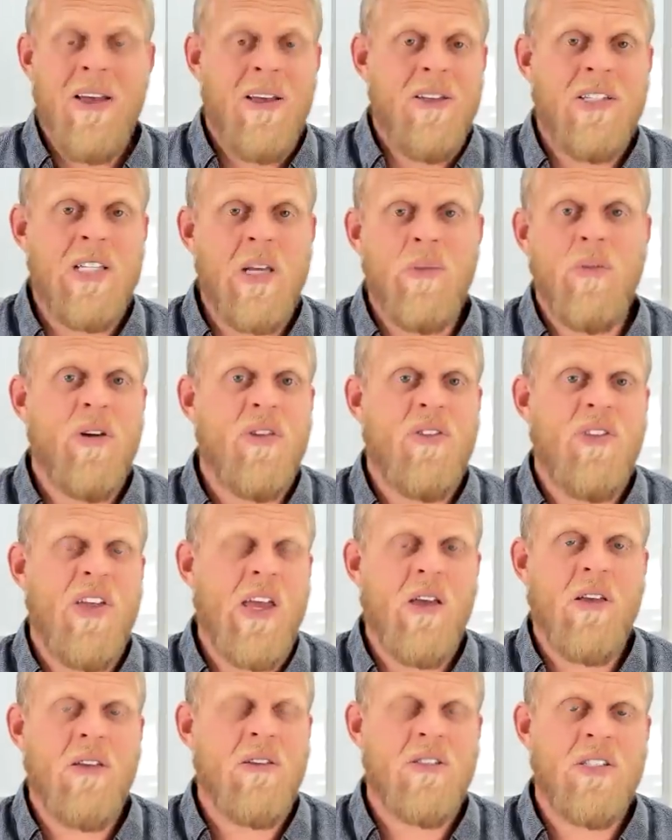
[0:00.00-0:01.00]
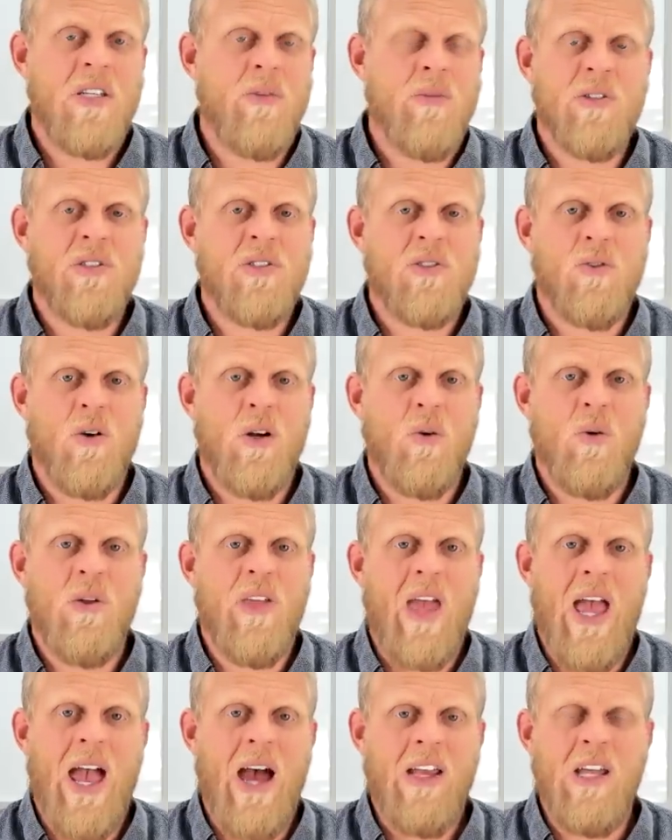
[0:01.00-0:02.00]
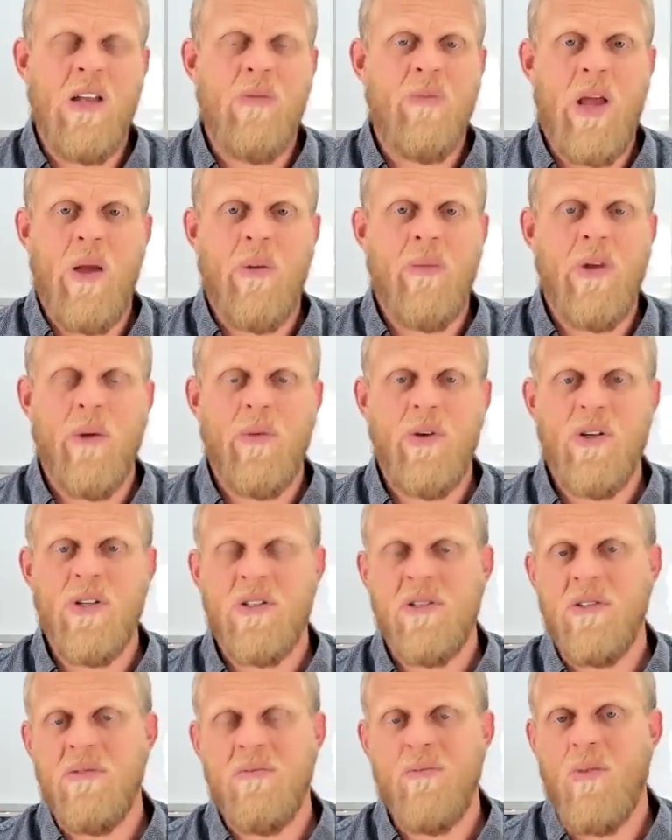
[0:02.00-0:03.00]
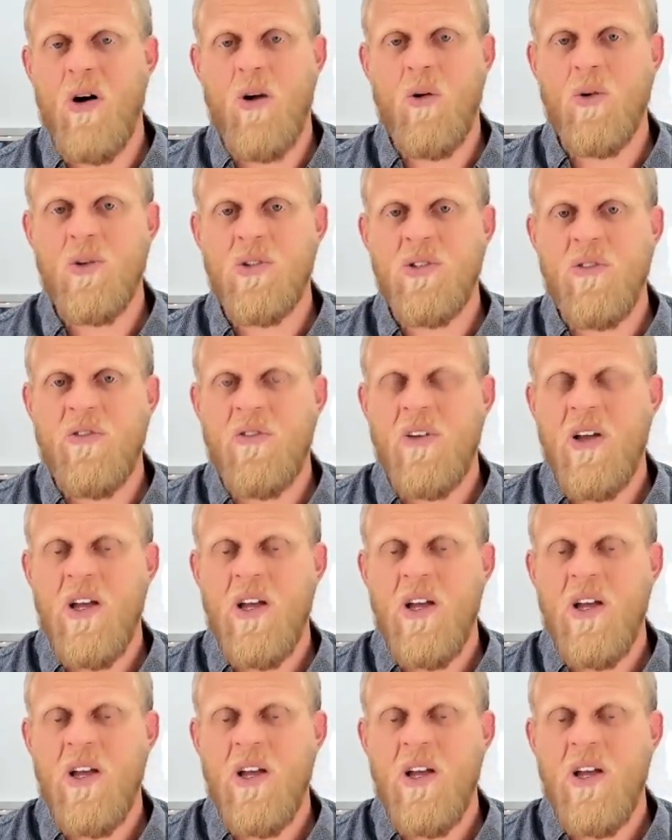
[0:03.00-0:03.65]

Similar thing, similar story with Audi and BMW's models of,